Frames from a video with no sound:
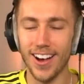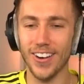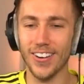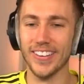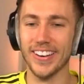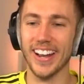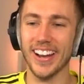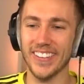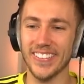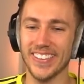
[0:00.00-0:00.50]
Oh,
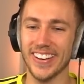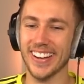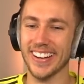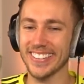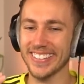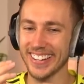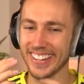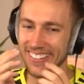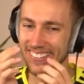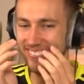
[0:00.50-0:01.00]
no, no,
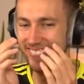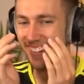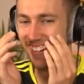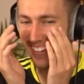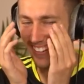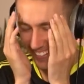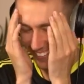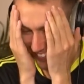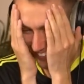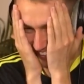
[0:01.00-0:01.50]
no,
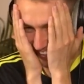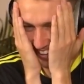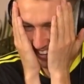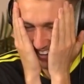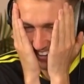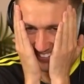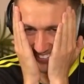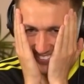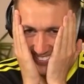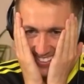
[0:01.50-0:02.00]
no,
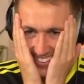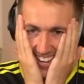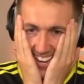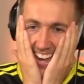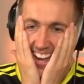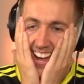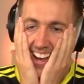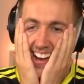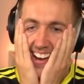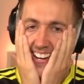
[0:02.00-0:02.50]
no,
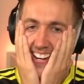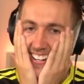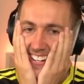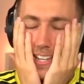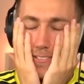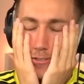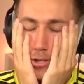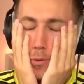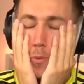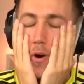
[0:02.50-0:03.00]
no.
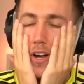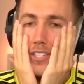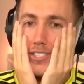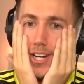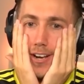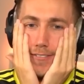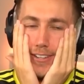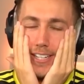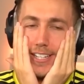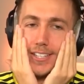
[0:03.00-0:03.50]
If you watch
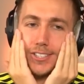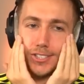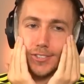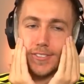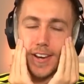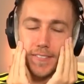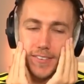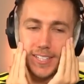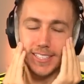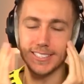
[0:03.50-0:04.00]
our videos, you've
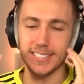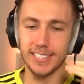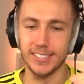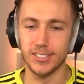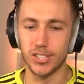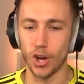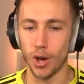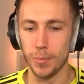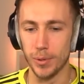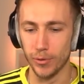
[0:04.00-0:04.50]
definitely seen
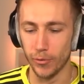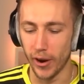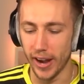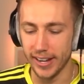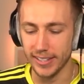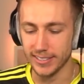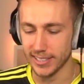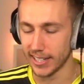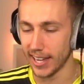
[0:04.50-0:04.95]
Tobi rage,